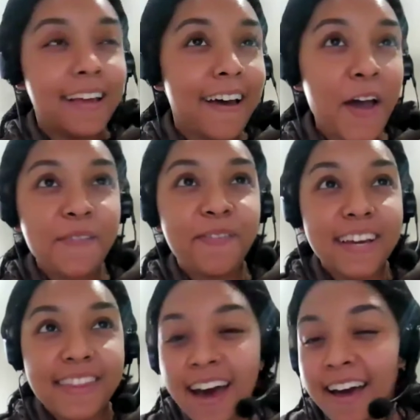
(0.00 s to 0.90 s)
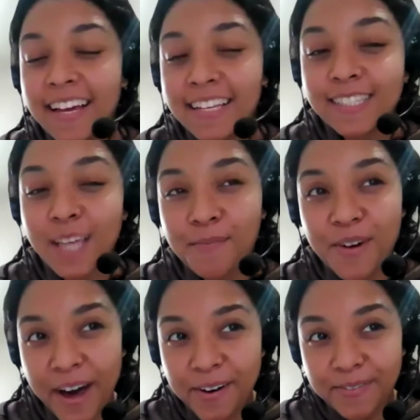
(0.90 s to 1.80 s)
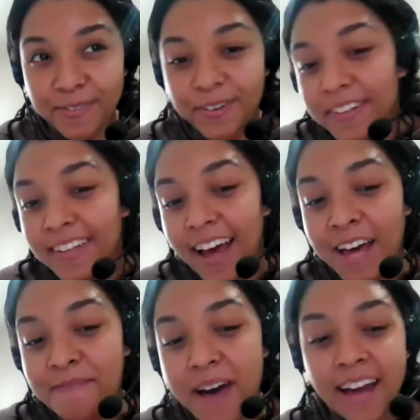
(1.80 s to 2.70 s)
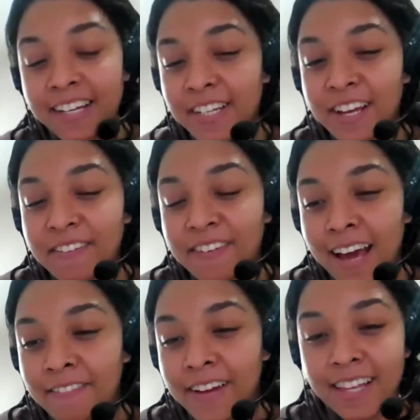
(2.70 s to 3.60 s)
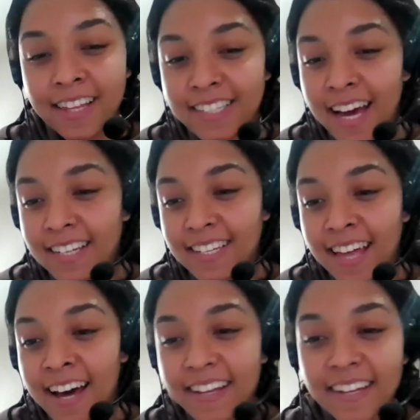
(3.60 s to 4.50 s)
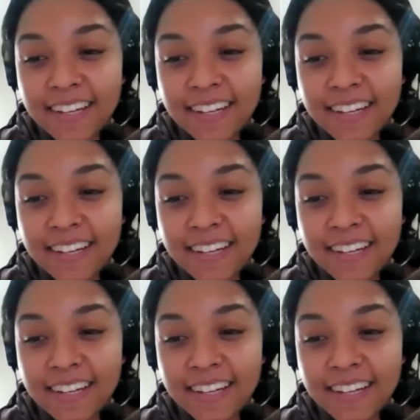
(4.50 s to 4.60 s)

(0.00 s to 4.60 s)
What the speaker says: hopefully that is somewhat helpful. And I don't know if you have anything to add to that.